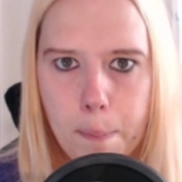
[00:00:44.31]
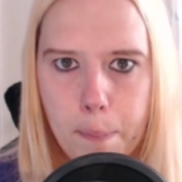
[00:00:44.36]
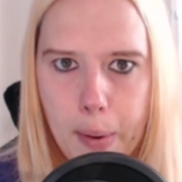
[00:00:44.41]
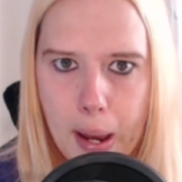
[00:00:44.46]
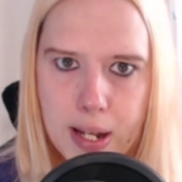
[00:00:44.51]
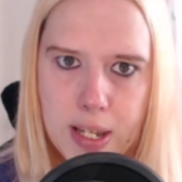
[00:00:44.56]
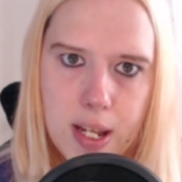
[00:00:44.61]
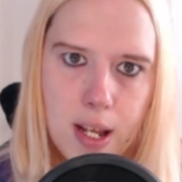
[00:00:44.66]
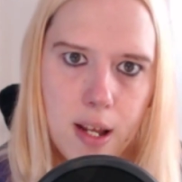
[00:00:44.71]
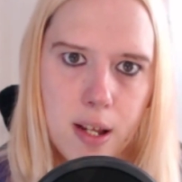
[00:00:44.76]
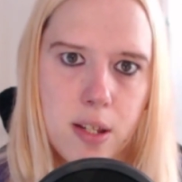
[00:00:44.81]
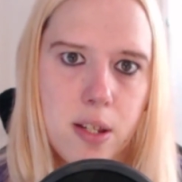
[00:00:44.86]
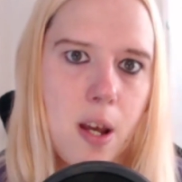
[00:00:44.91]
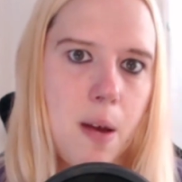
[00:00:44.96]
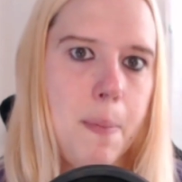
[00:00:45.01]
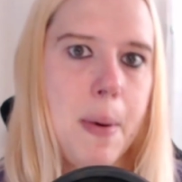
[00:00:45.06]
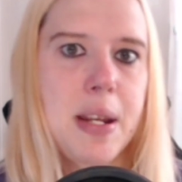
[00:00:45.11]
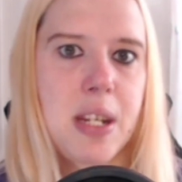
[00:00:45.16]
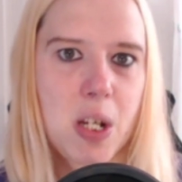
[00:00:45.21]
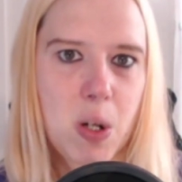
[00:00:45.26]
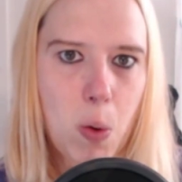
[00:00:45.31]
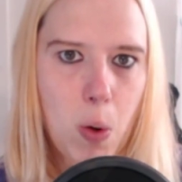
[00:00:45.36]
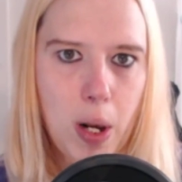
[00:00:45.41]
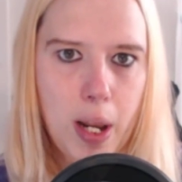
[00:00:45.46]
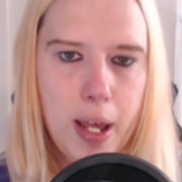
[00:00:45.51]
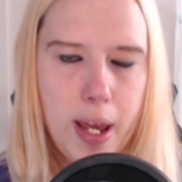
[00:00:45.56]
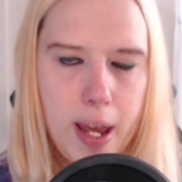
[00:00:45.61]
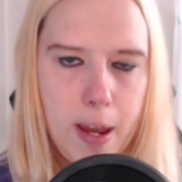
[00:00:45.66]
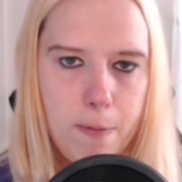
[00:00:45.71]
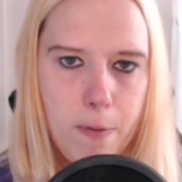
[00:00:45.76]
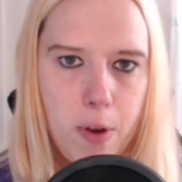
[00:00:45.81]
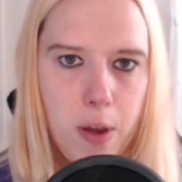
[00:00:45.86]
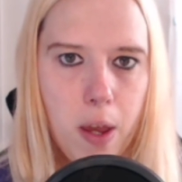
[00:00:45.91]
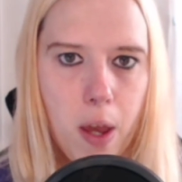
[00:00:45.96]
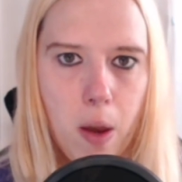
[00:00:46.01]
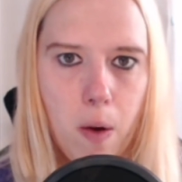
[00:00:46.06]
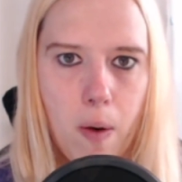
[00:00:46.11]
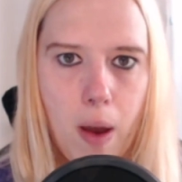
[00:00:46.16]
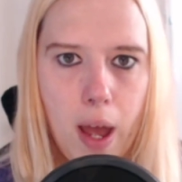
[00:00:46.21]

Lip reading: better, so better quality for you.